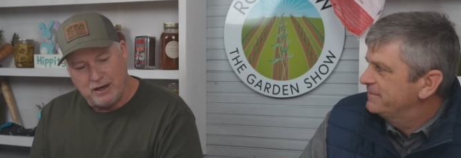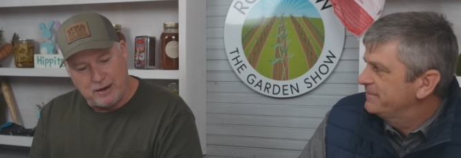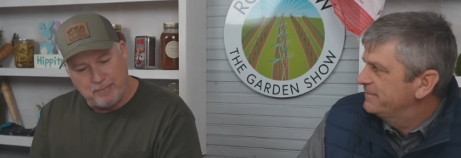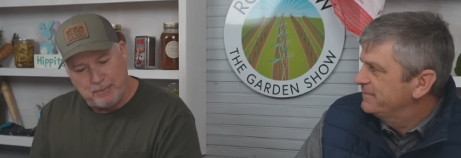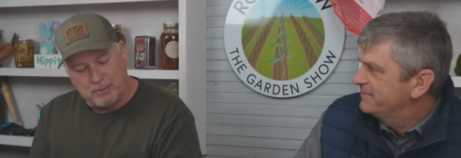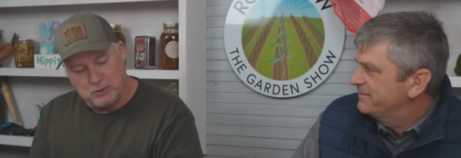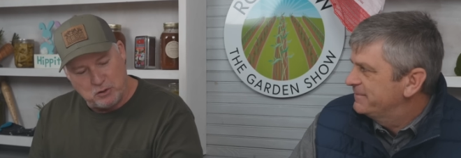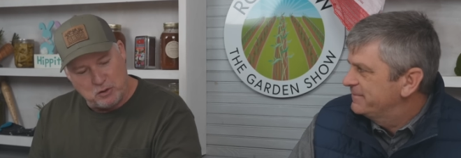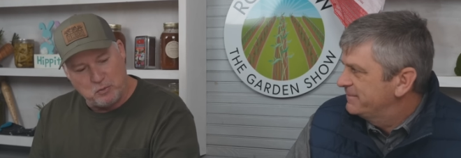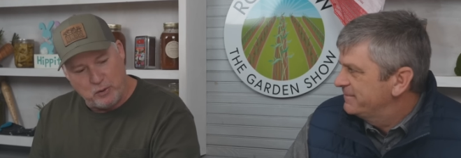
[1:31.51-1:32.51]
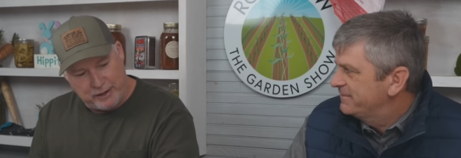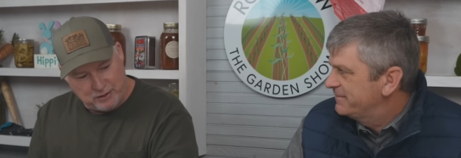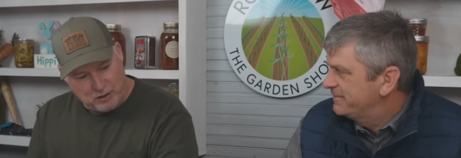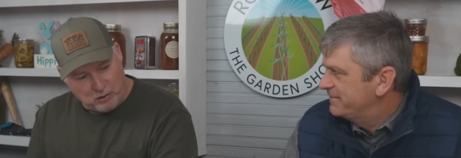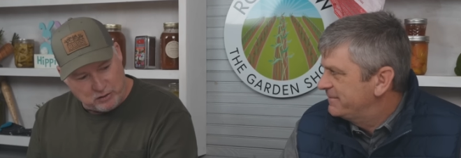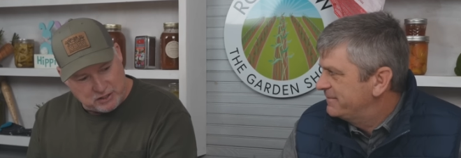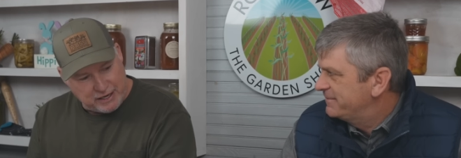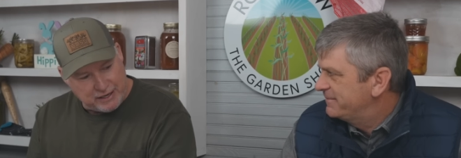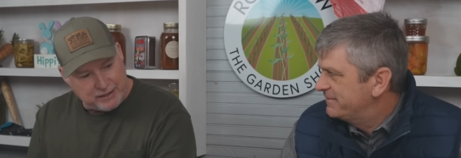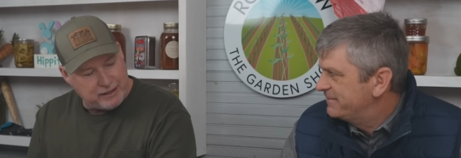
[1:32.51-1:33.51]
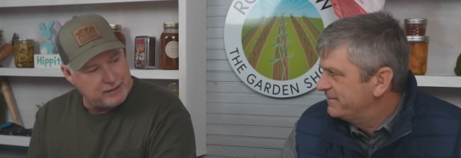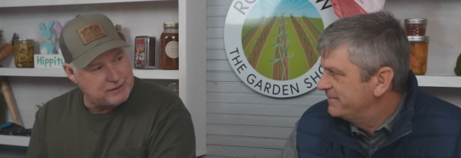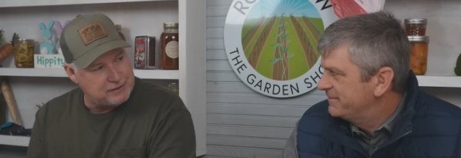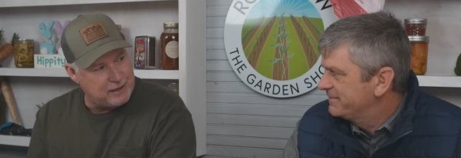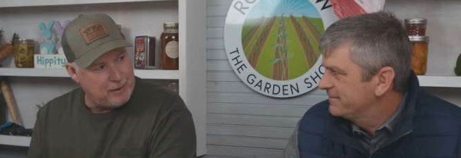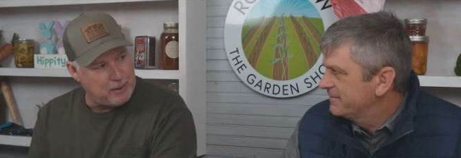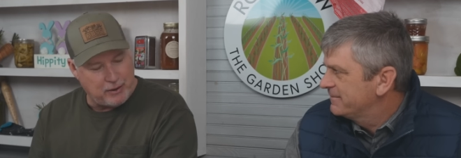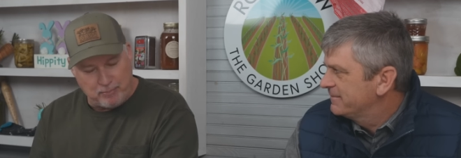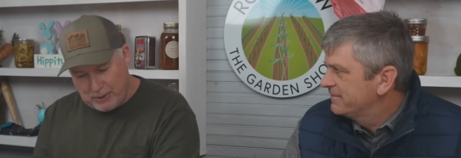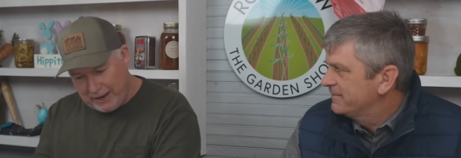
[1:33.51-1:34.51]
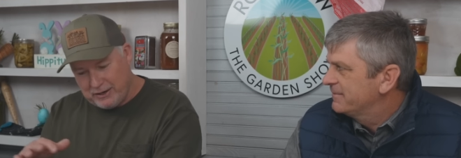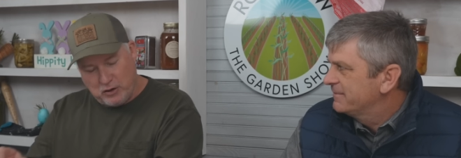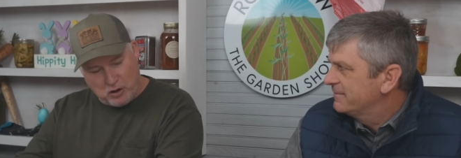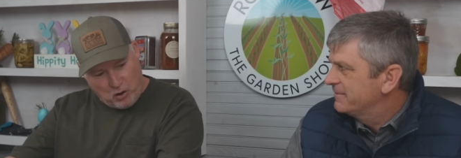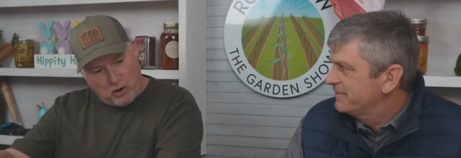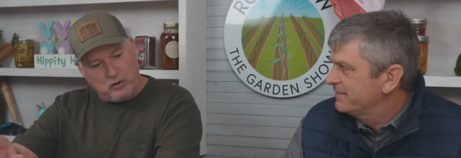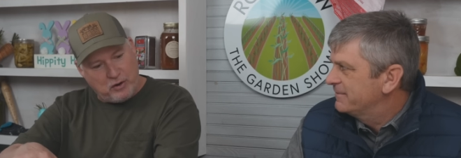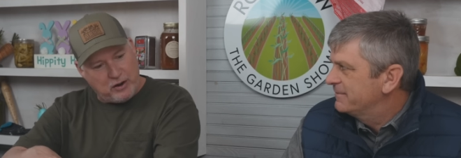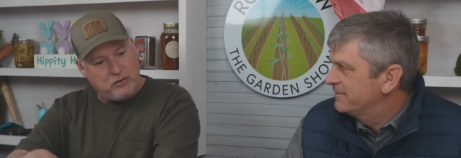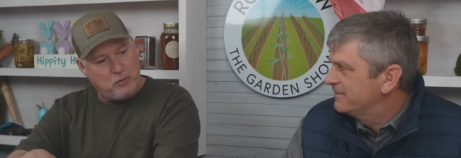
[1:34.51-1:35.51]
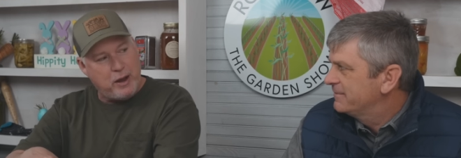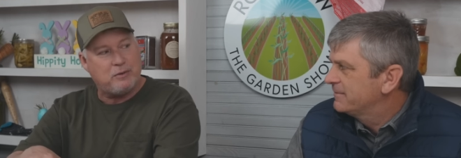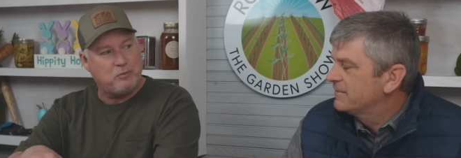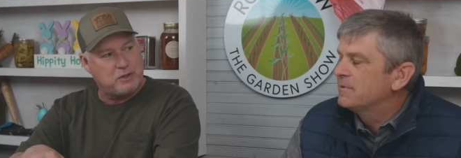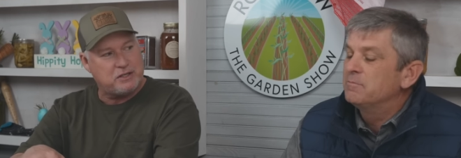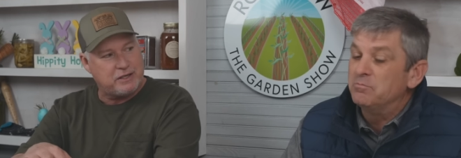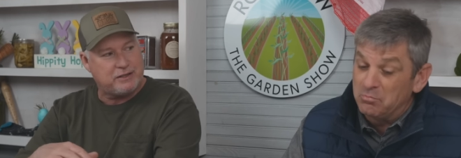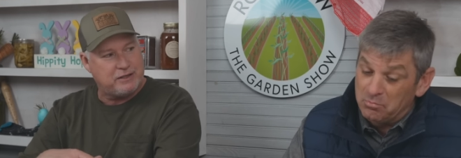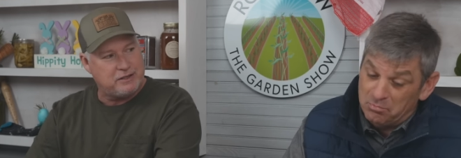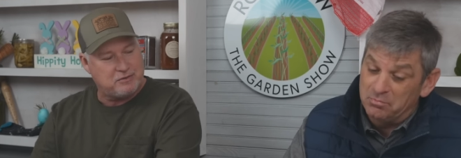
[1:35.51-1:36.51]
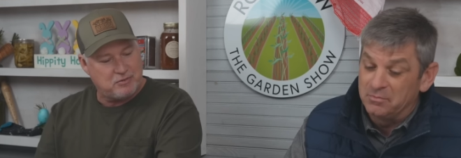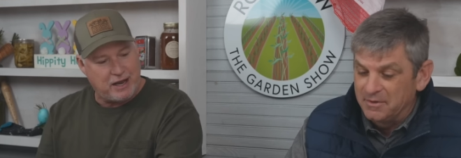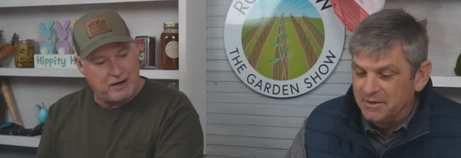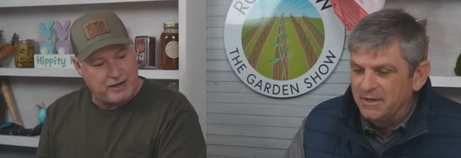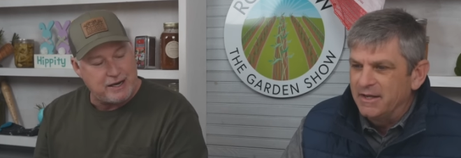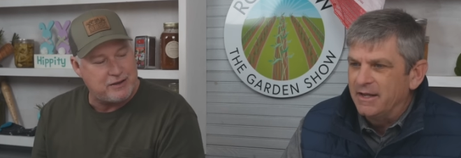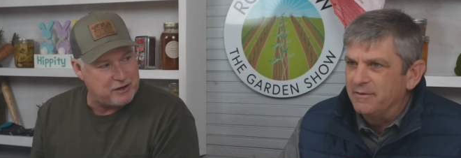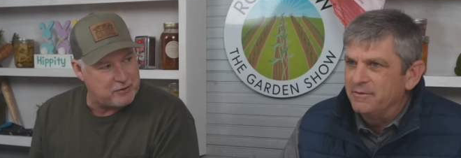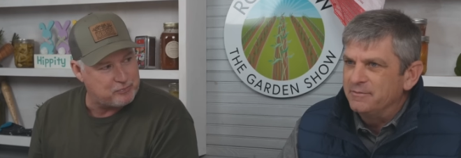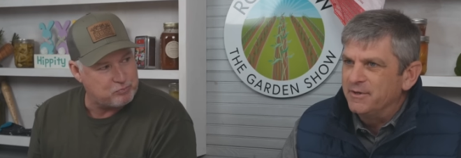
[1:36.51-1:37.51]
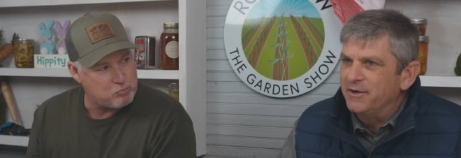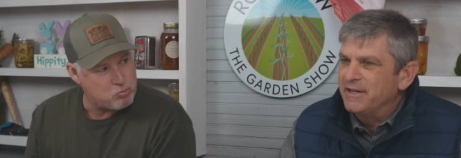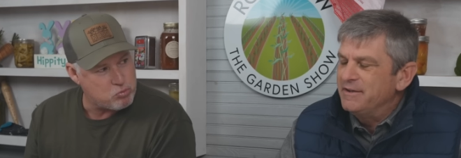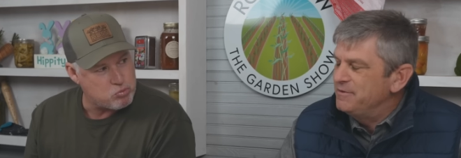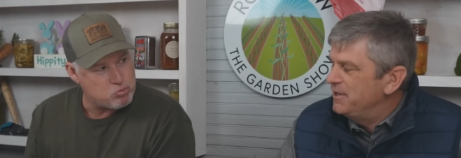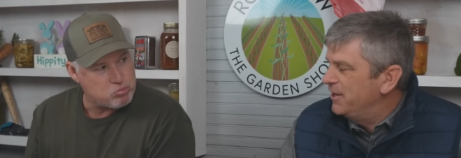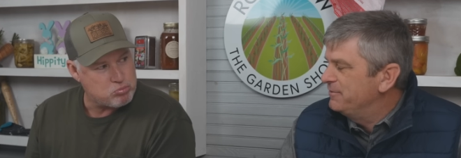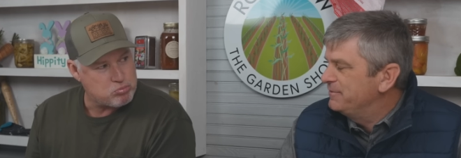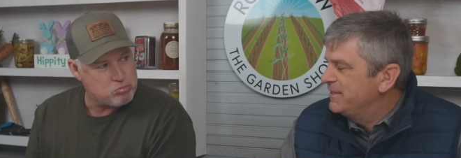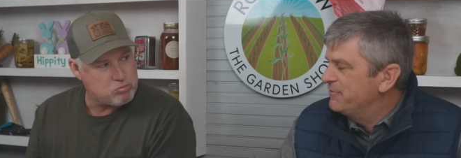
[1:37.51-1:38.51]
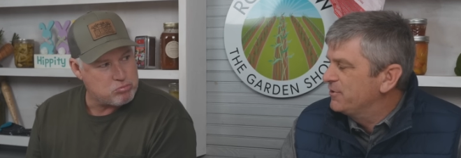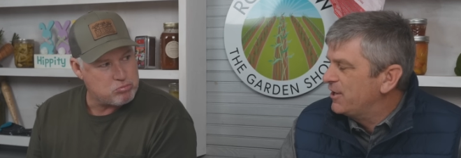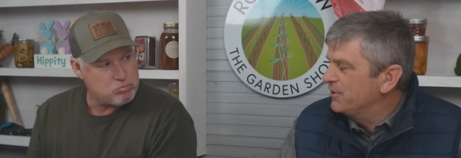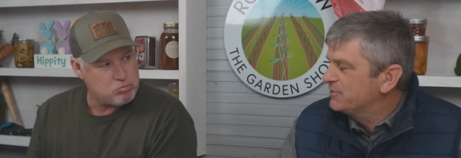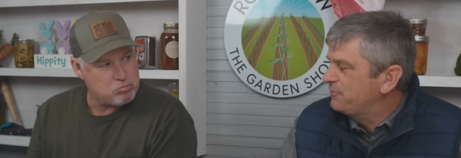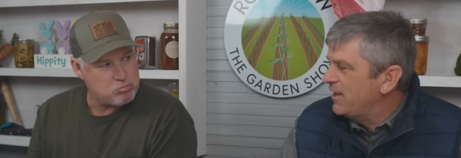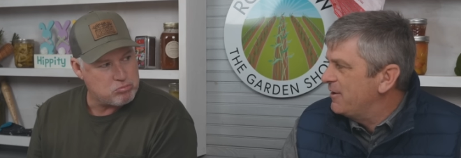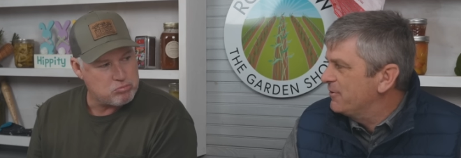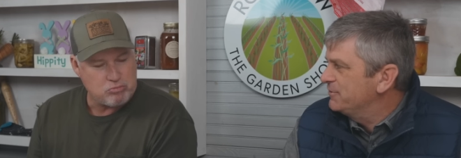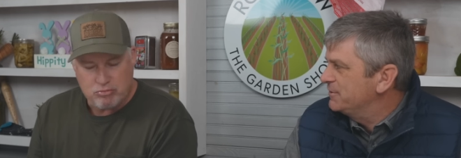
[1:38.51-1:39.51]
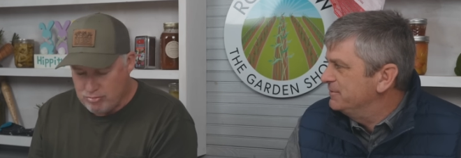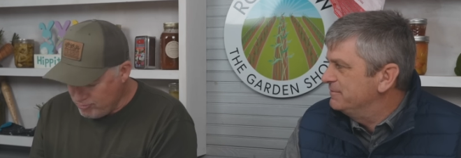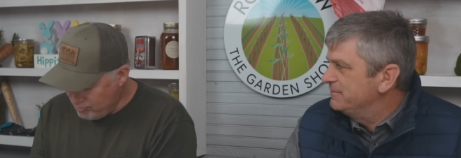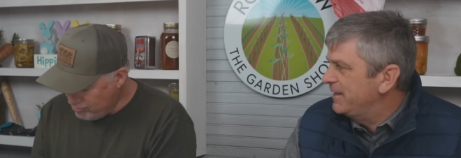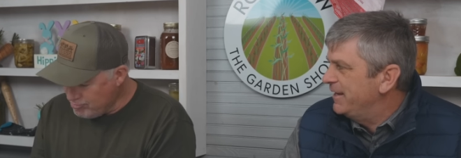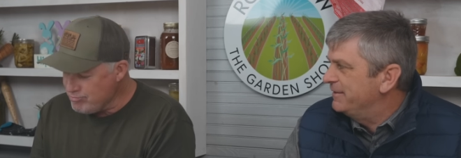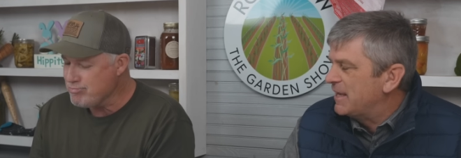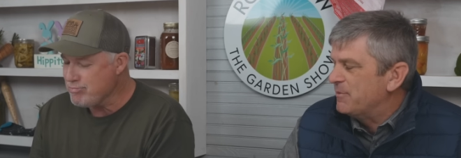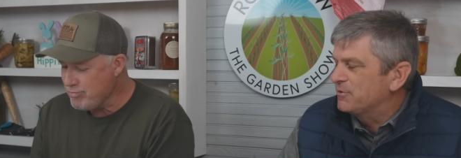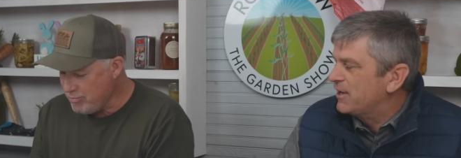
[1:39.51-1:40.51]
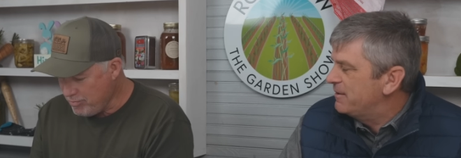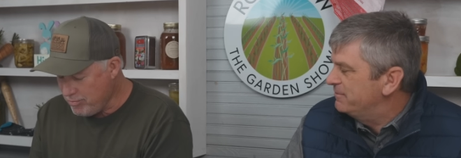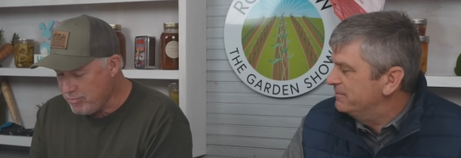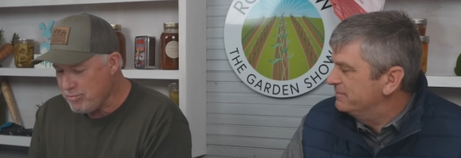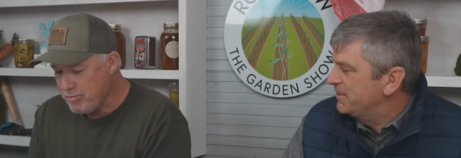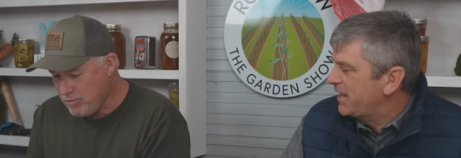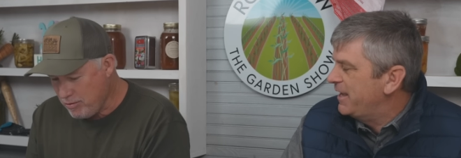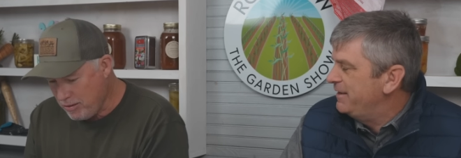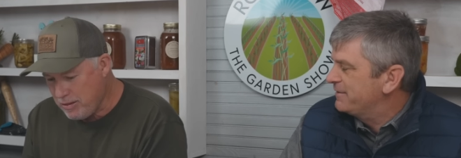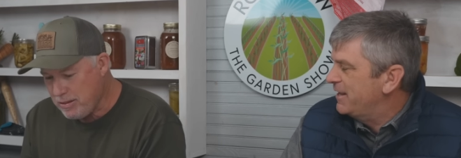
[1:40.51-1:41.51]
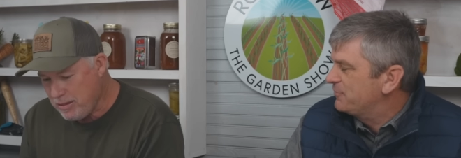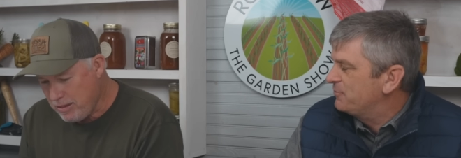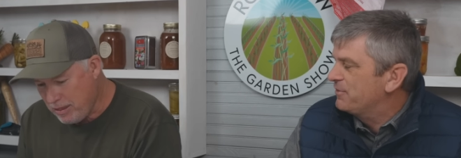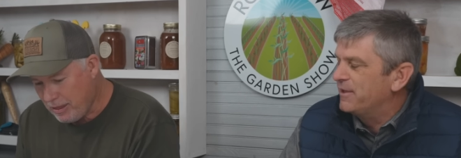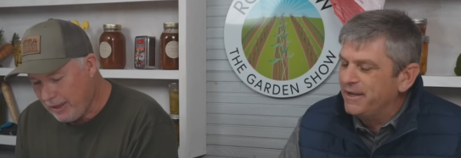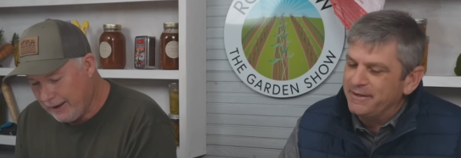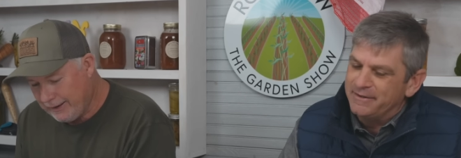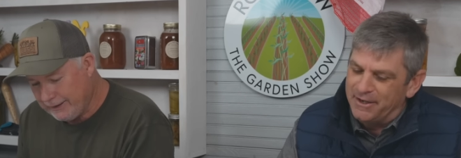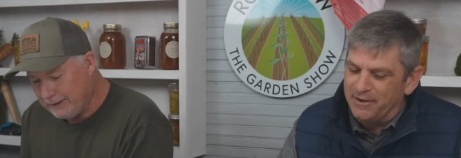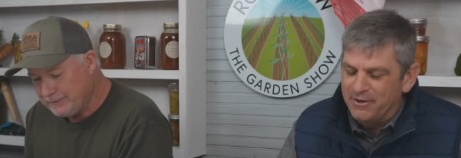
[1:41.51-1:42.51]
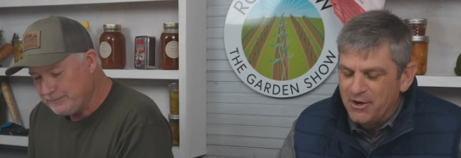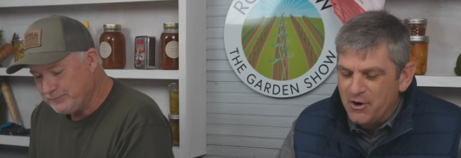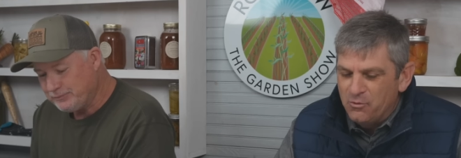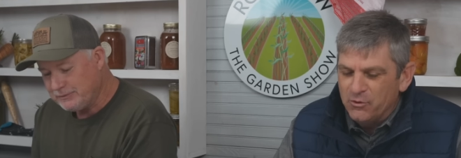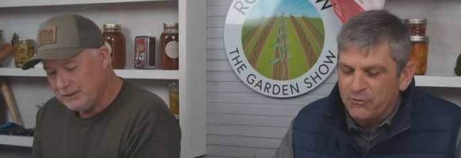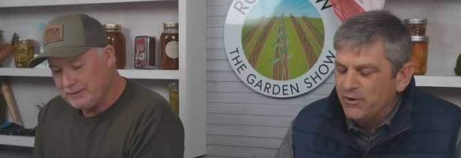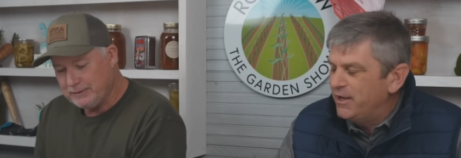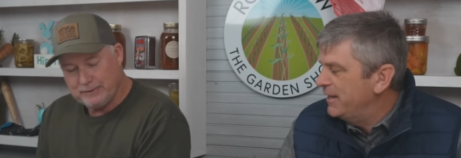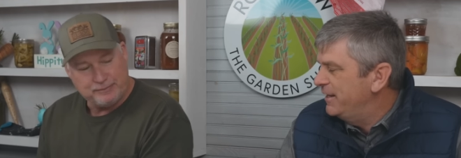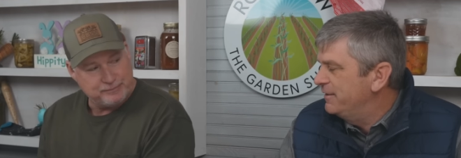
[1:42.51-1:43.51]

Speaker 1: lot of people are doing wedding gardens nowadays. I mean, they plant in their garden around the wedding, which is, is kind of neat there.
Speaker 2: Well, get, you know, given cost of flowers and, and tabletop bouquets and that sort of thing. Yeah. Uh, we'll see. And